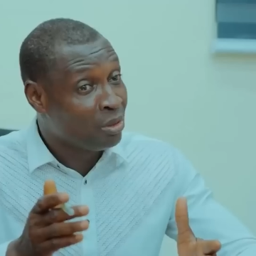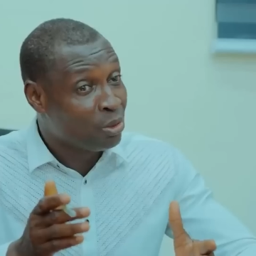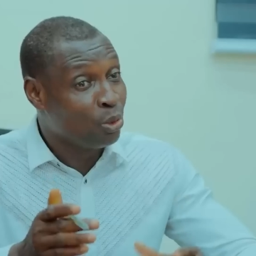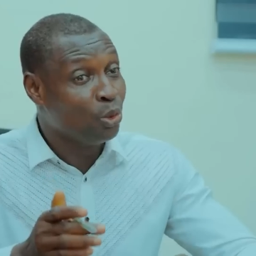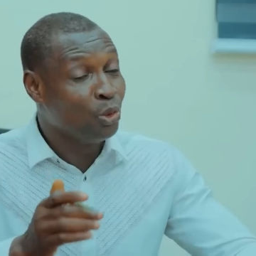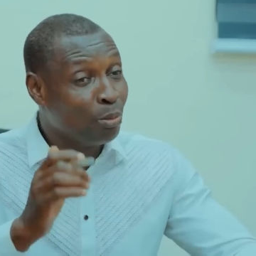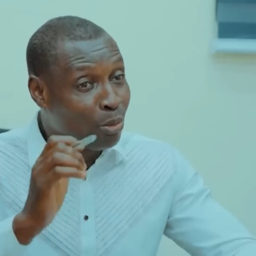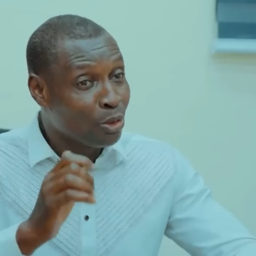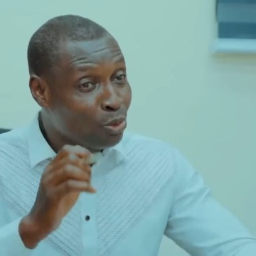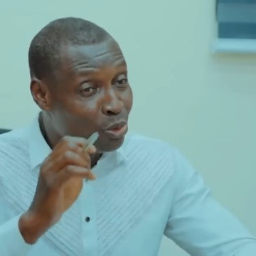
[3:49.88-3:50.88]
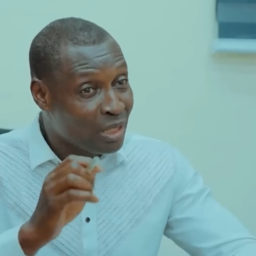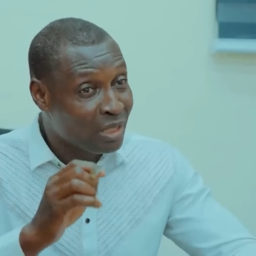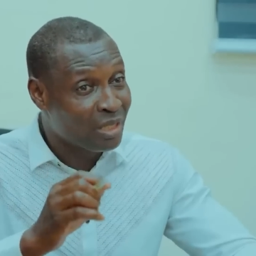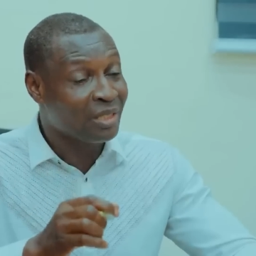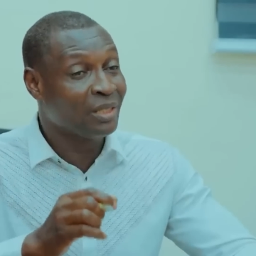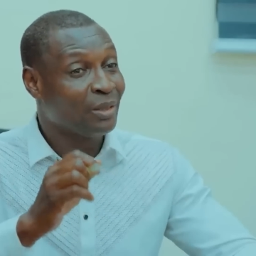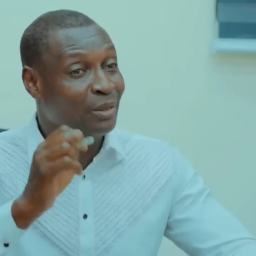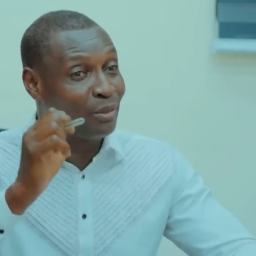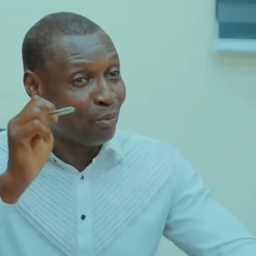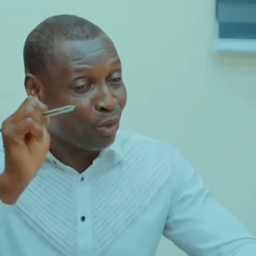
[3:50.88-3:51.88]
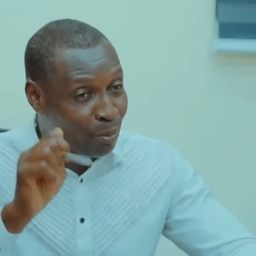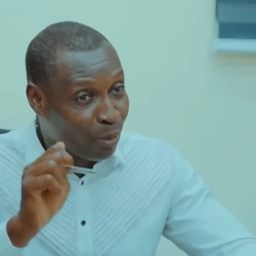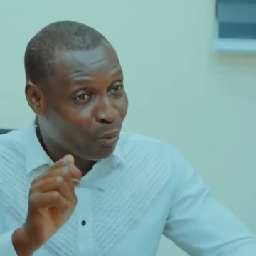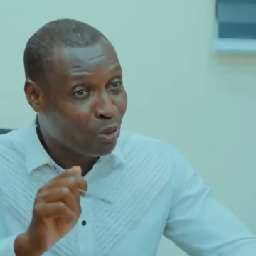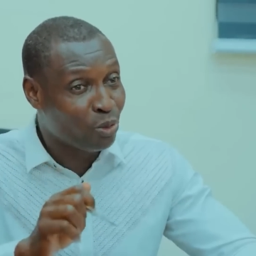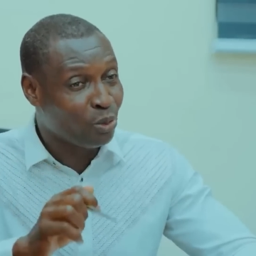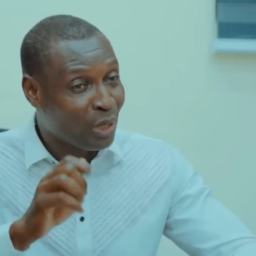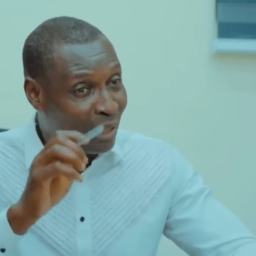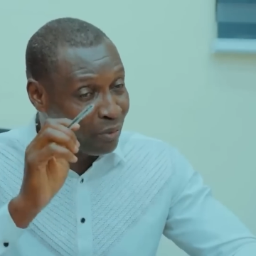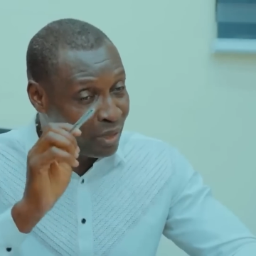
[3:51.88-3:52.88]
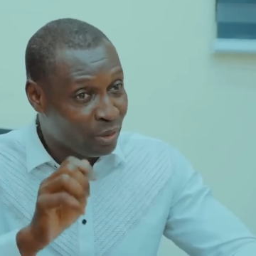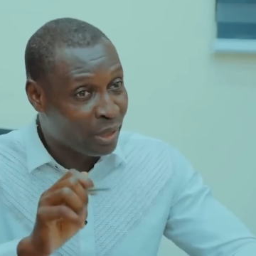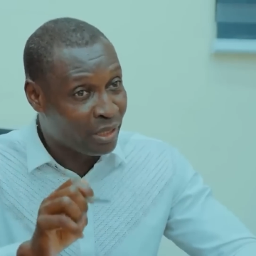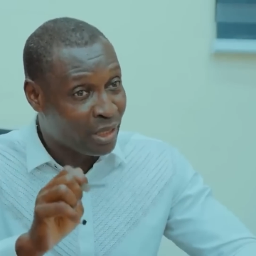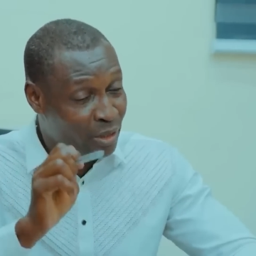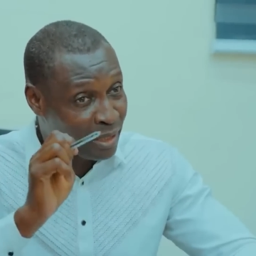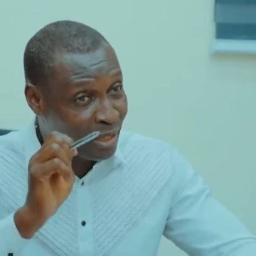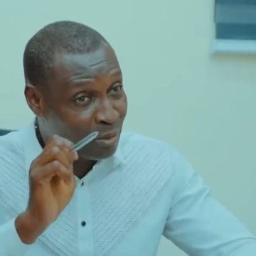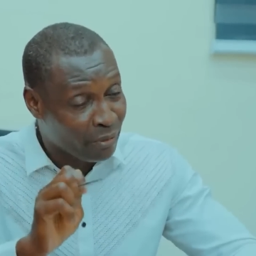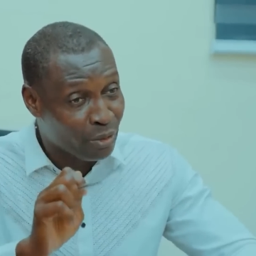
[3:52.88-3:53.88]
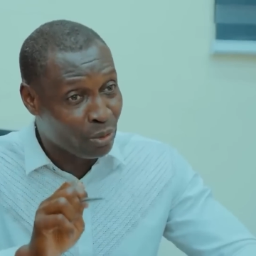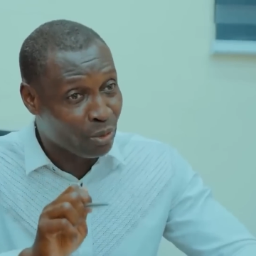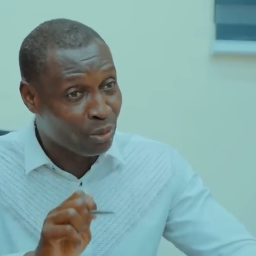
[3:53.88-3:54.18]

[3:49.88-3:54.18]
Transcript: So you must use it for the purpose you have given to you.